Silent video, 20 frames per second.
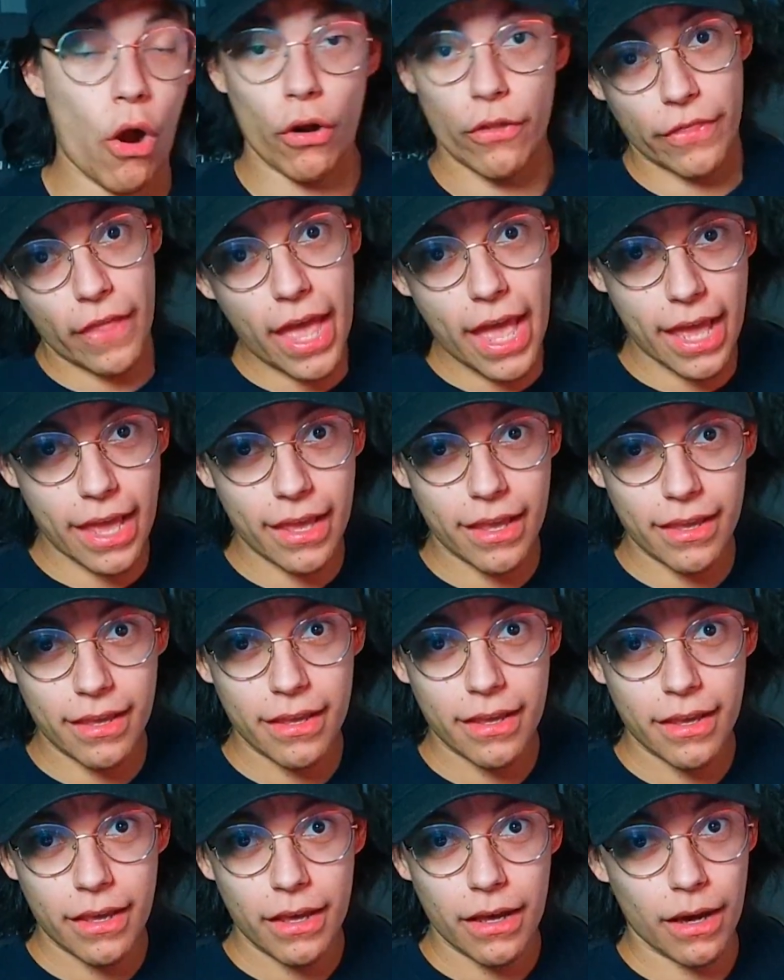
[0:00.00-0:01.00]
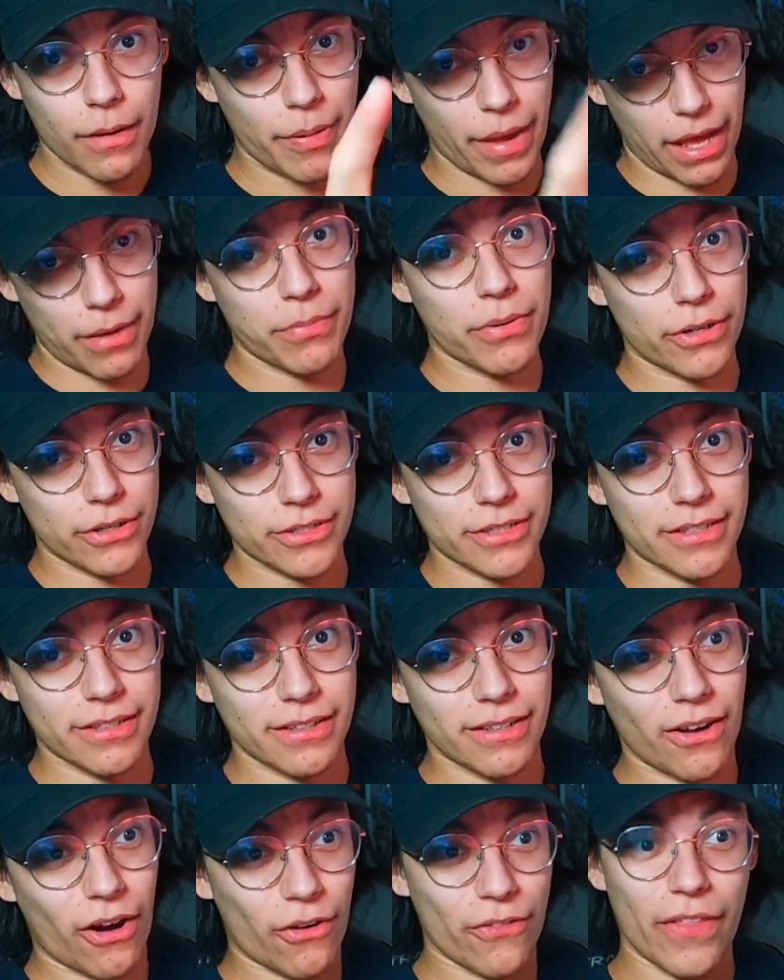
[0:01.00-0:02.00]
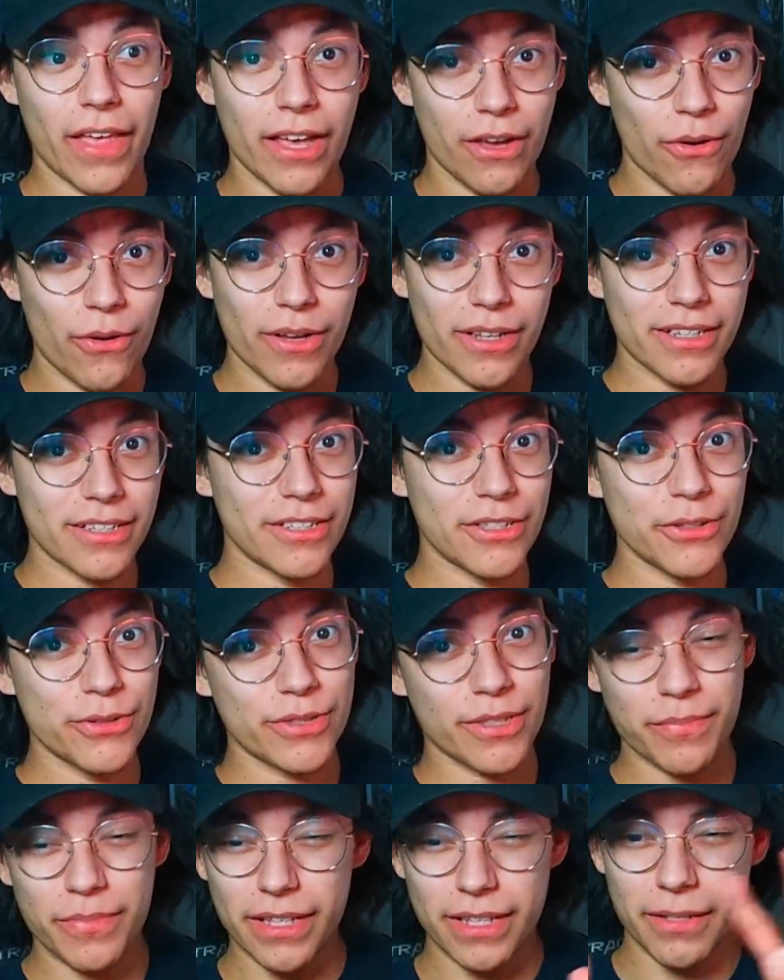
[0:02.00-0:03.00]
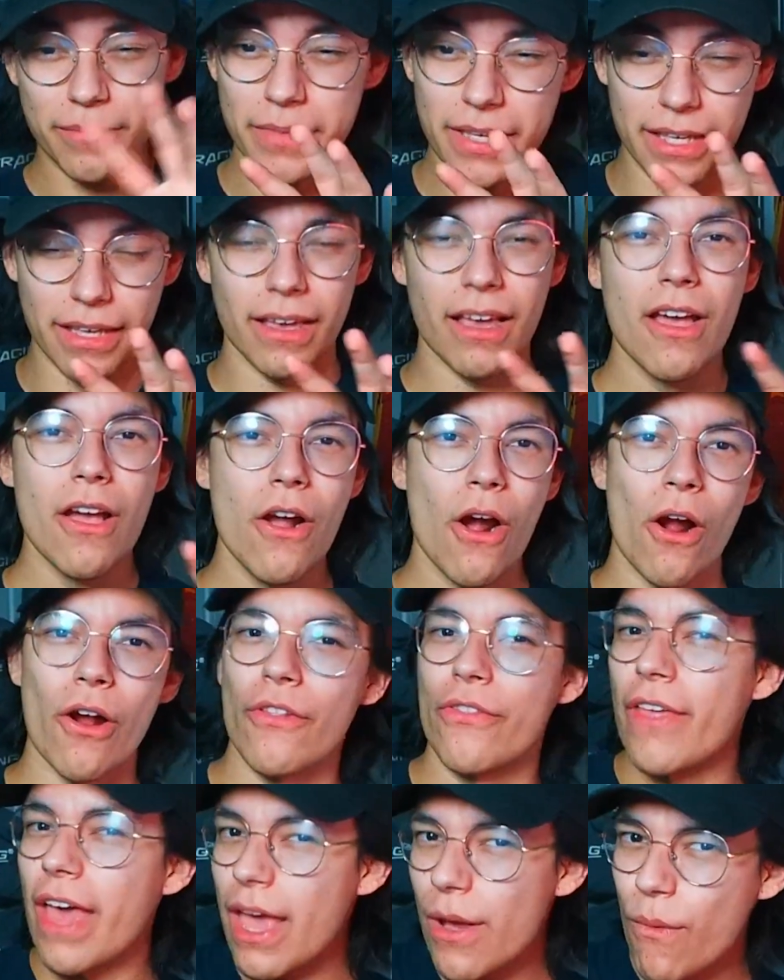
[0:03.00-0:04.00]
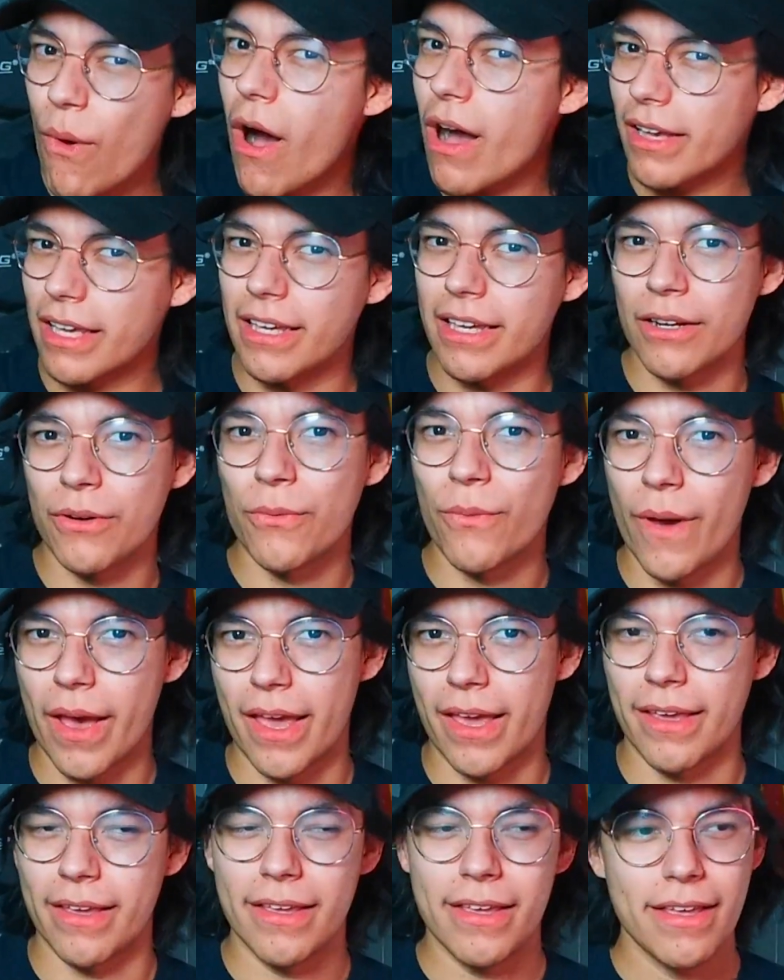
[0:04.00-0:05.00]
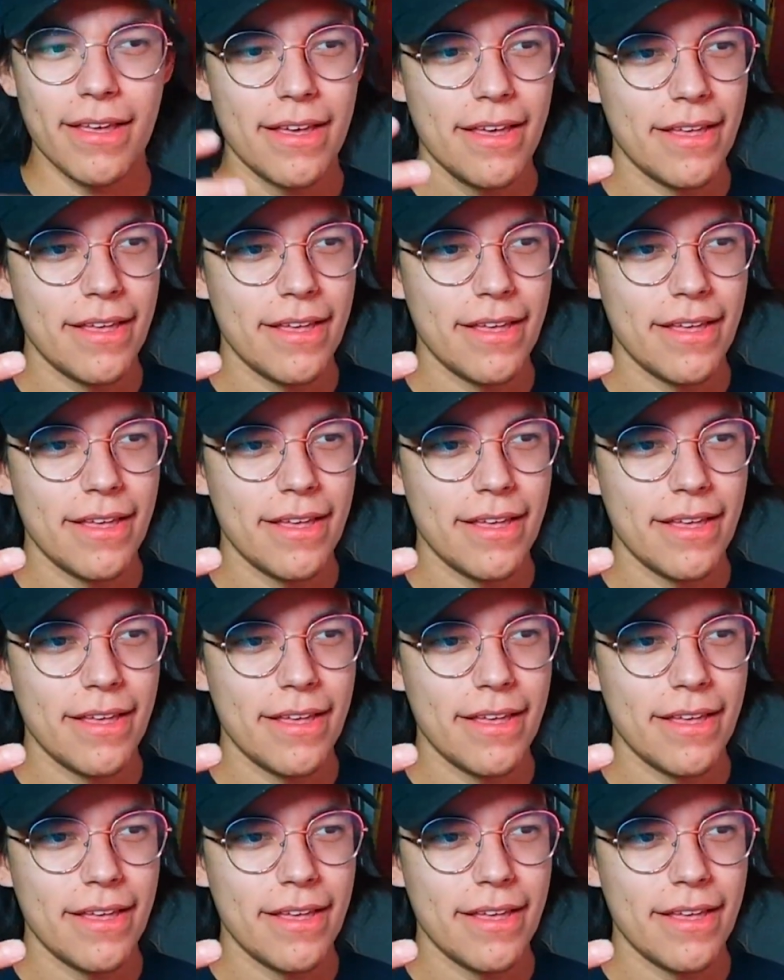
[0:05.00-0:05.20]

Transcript: Are they a bad person? Are they going to do something to me? Are they walking in a way